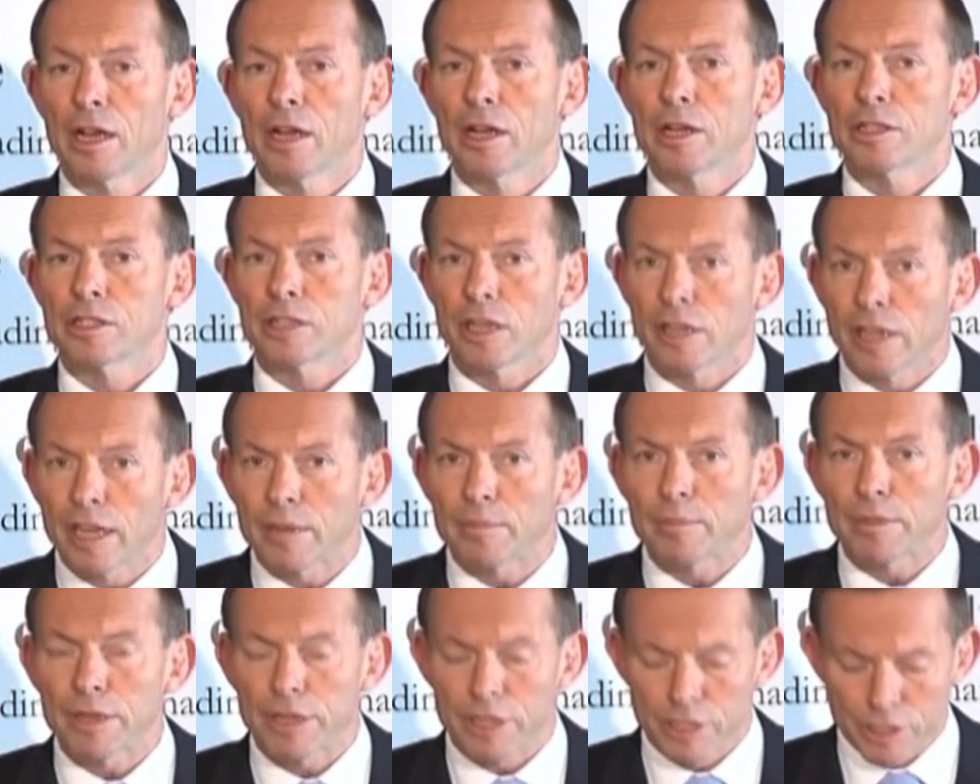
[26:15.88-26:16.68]
So let
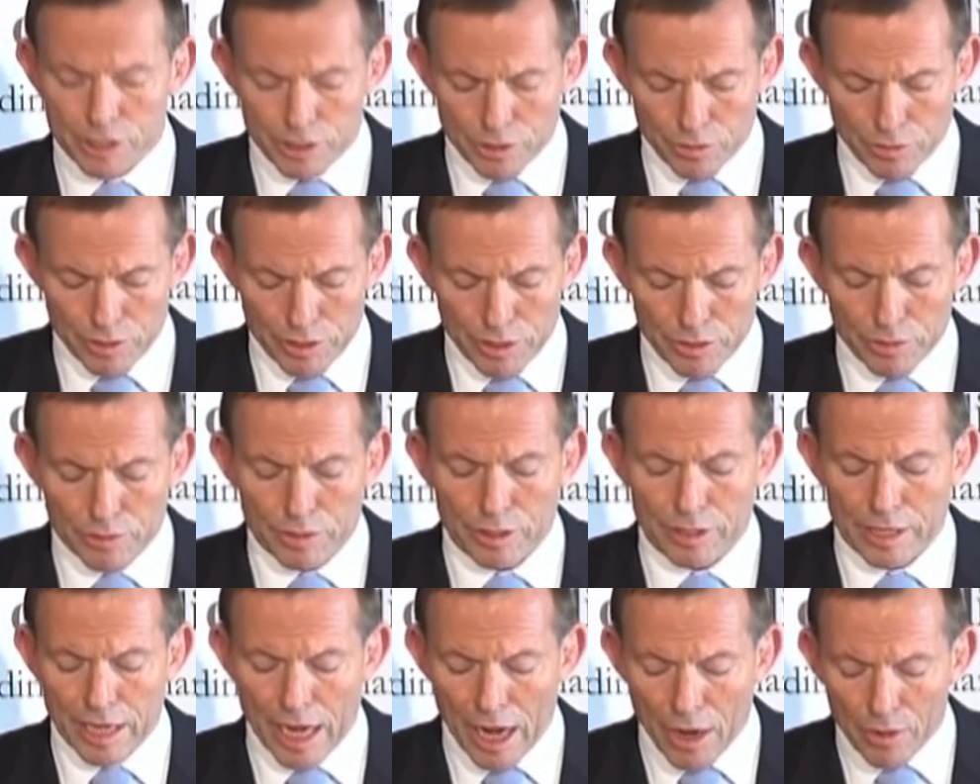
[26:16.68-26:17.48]
me assure you, the
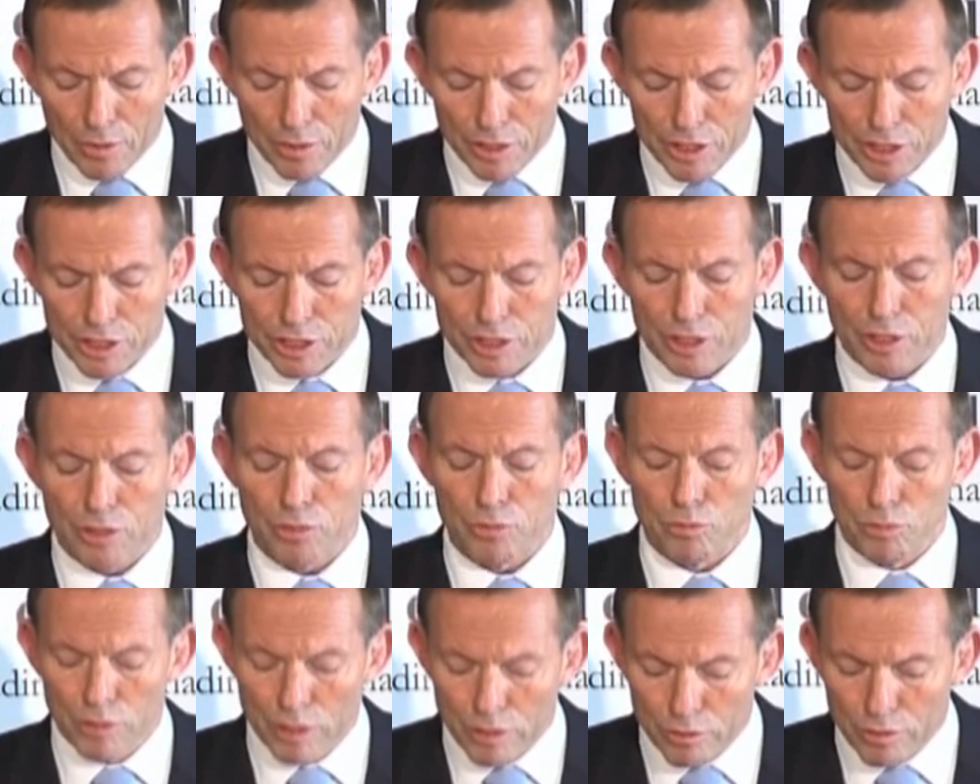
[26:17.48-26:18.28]
Coalition
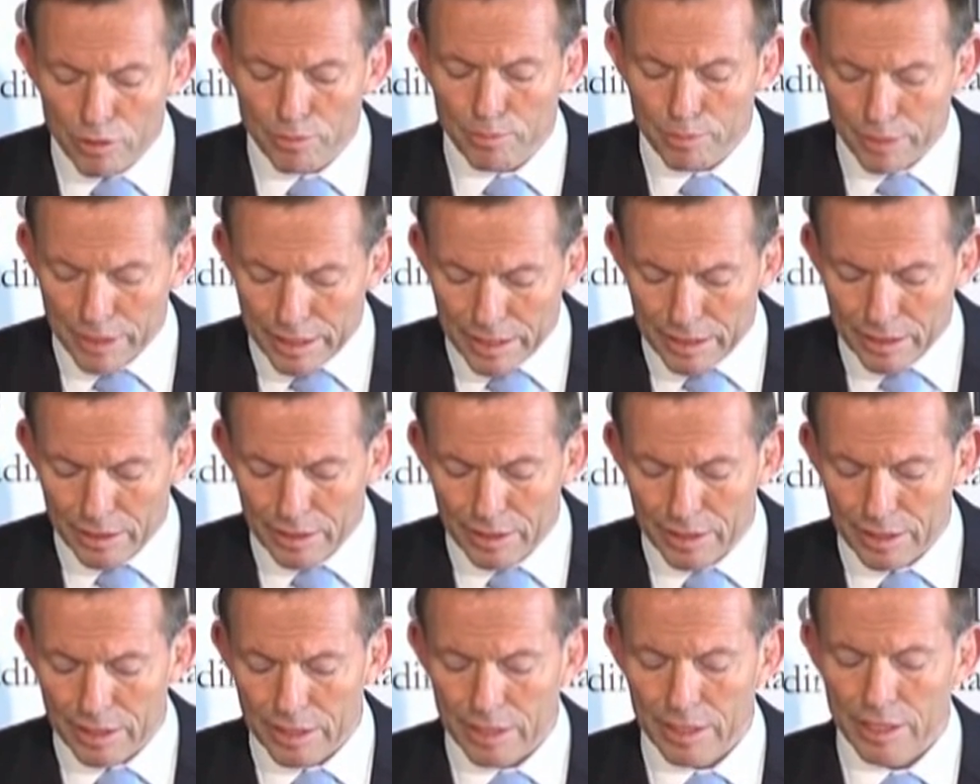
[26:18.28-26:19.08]
will
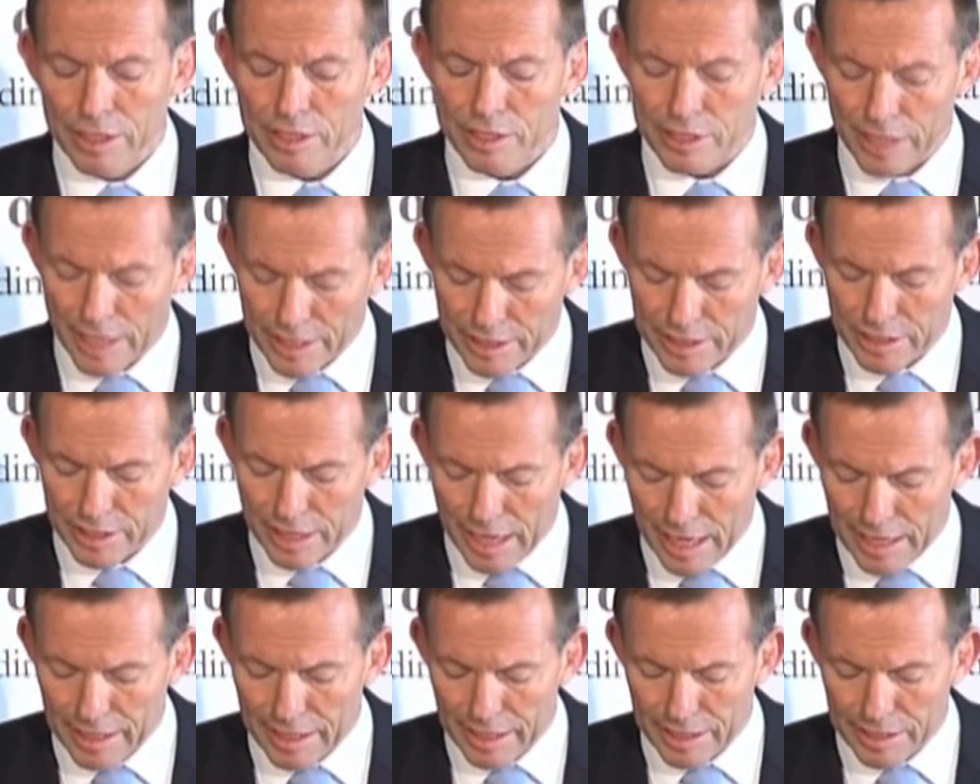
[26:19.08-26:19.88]
repeal Section
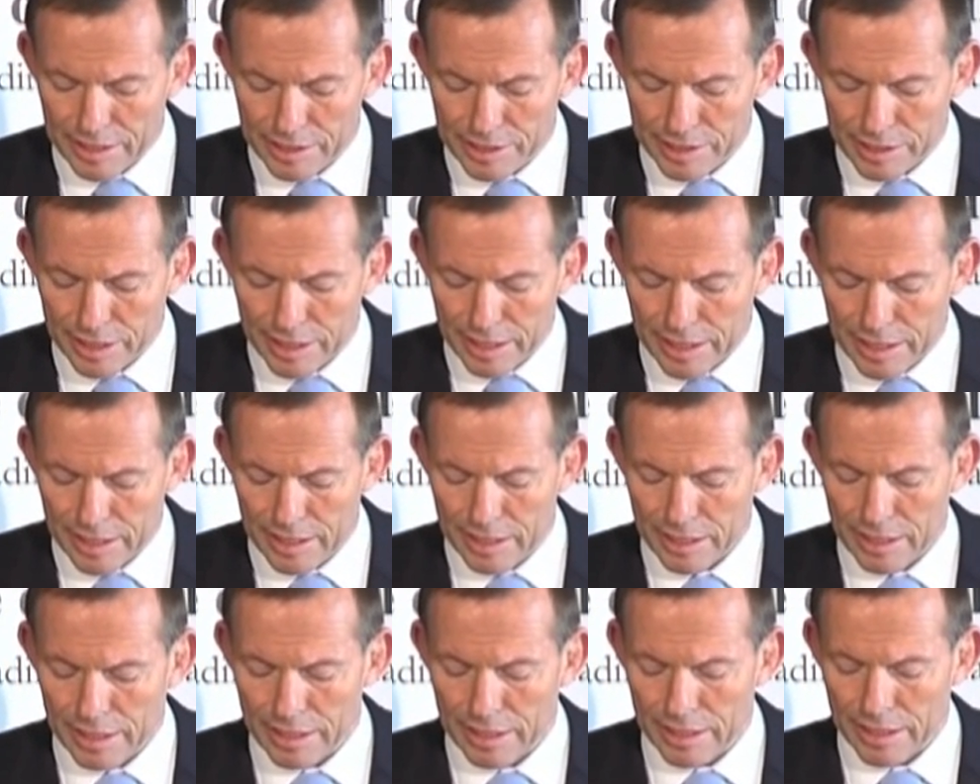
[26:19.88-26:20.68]
18C
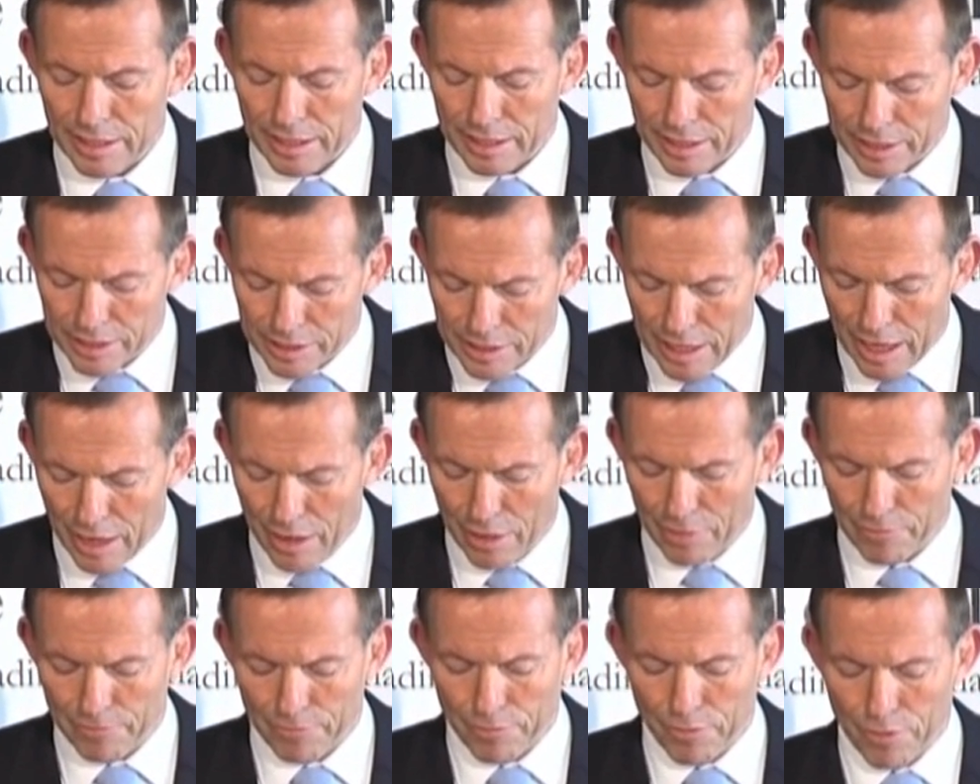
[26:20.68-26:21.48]
in its
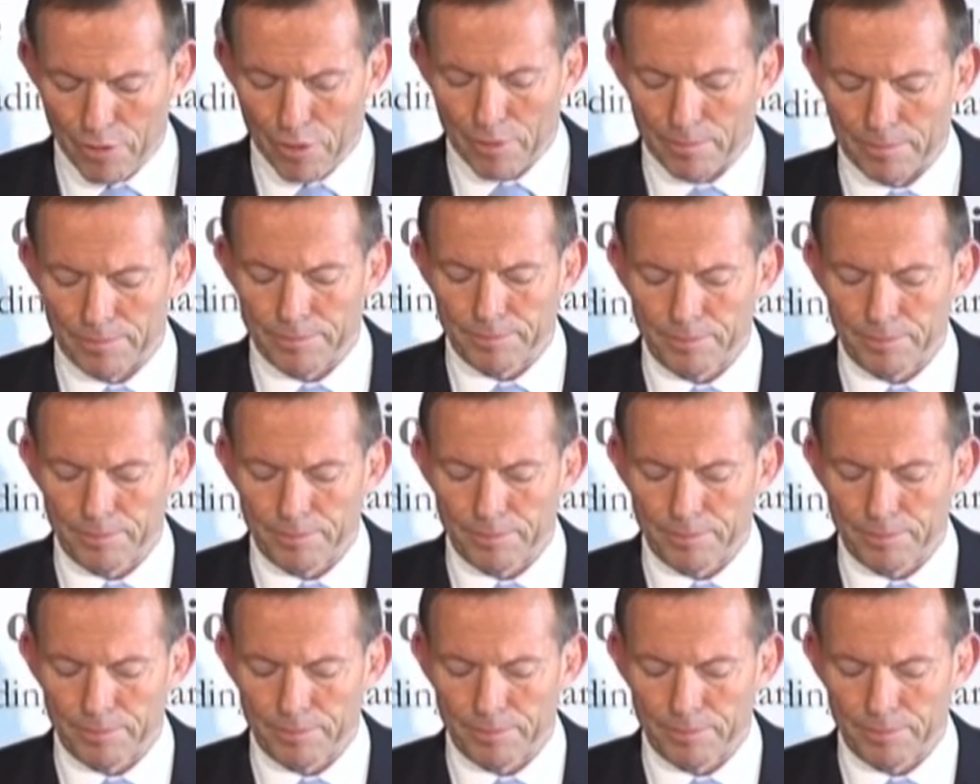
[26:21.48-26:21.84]
current form.